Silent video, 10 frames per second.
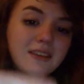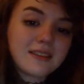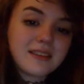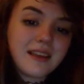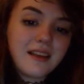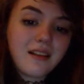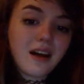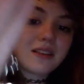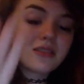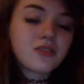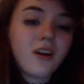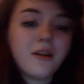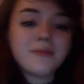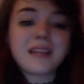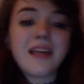You see lots of
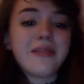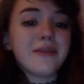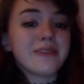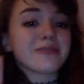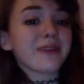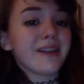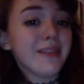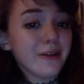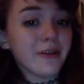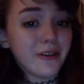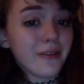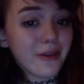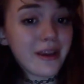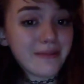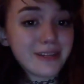charms, and there was one in the corner of
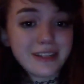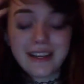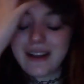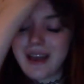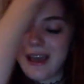the crane machine,